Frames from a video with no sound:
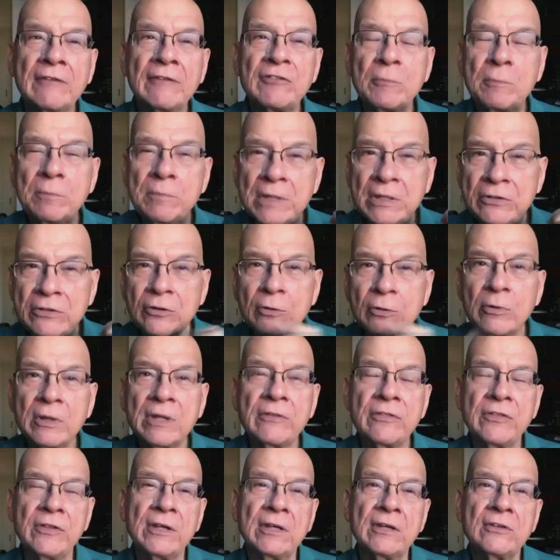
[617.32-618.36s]
and they have to be
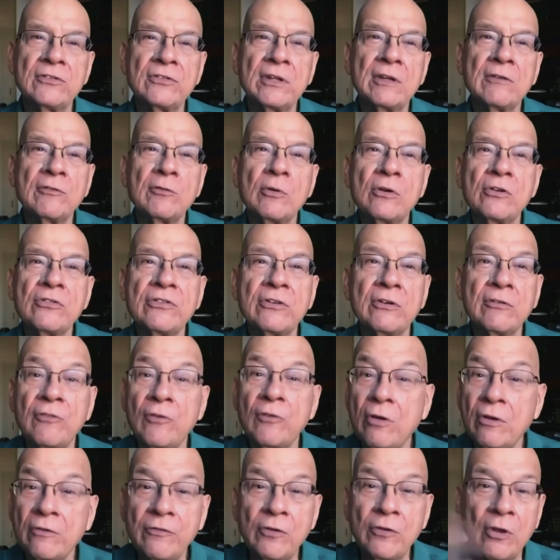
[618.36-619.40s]
doing things. And of course,
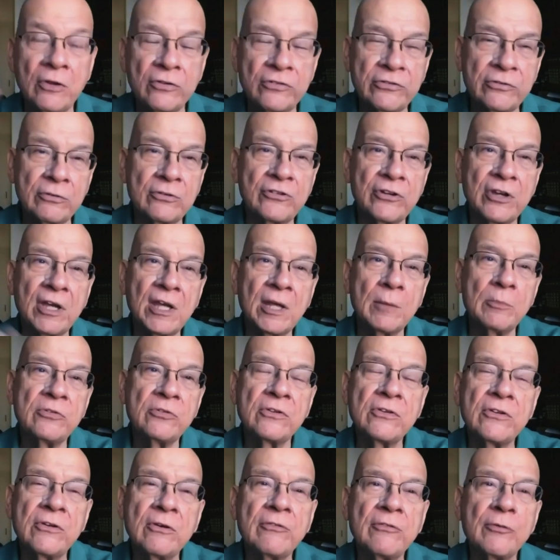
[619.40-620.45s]
they've all lost their jobs.